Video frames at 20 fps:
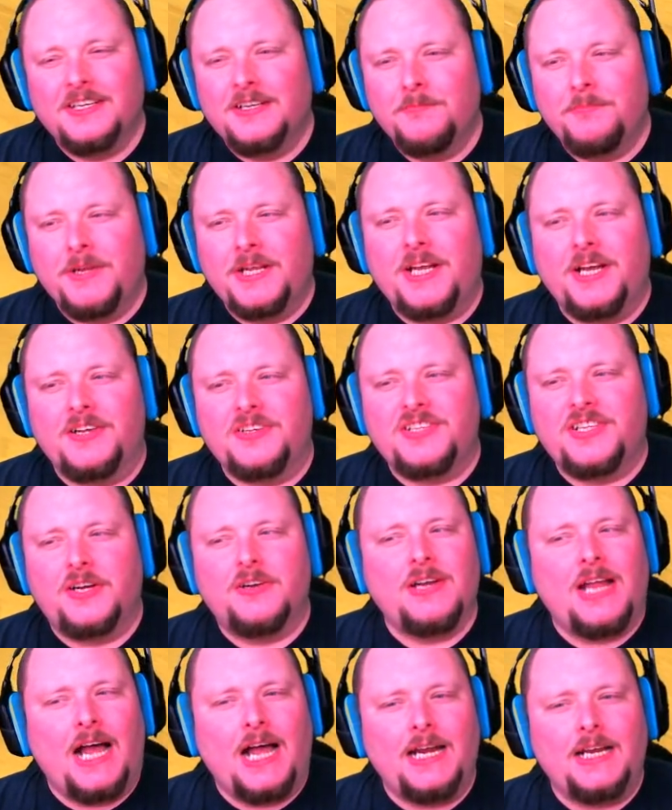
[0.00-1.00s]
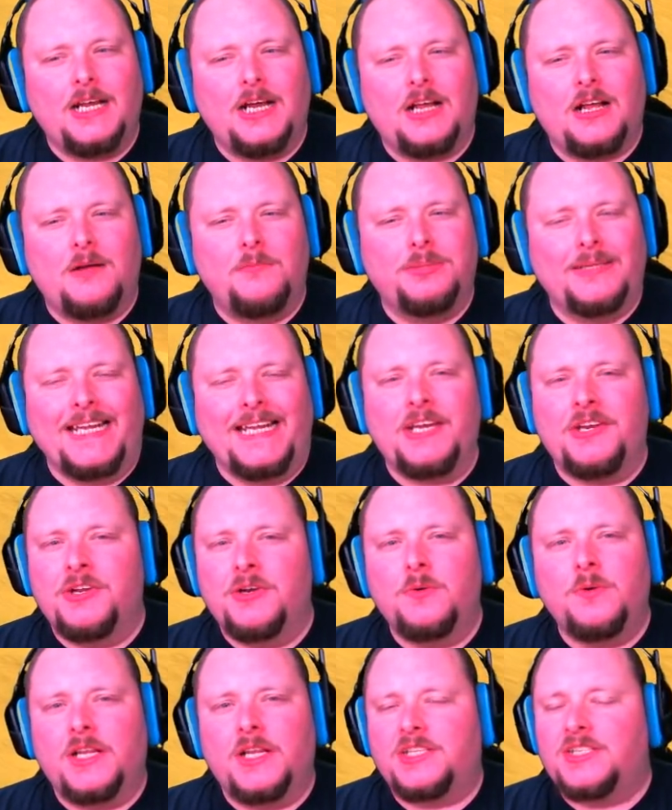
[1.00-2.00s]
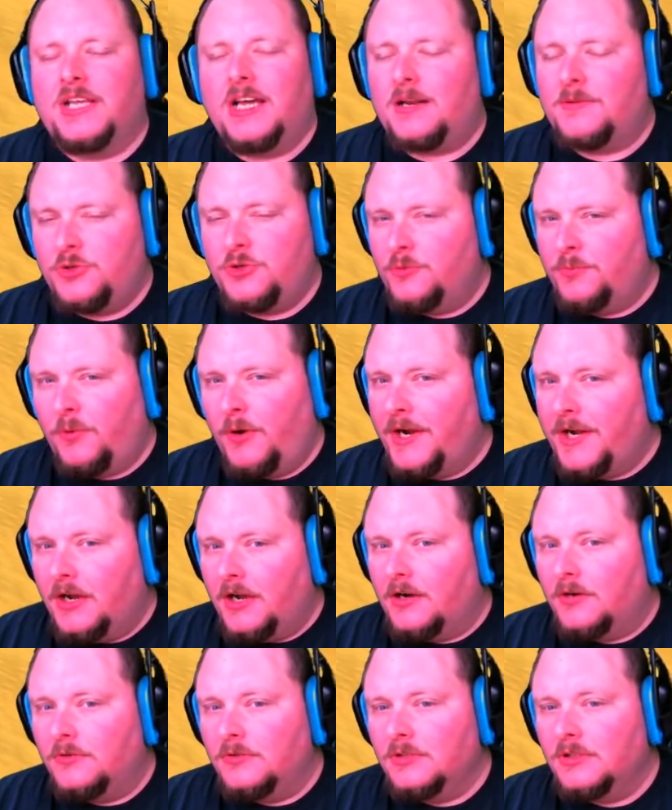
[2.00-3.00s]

Because they're not a complete new one. It's not a 2.0.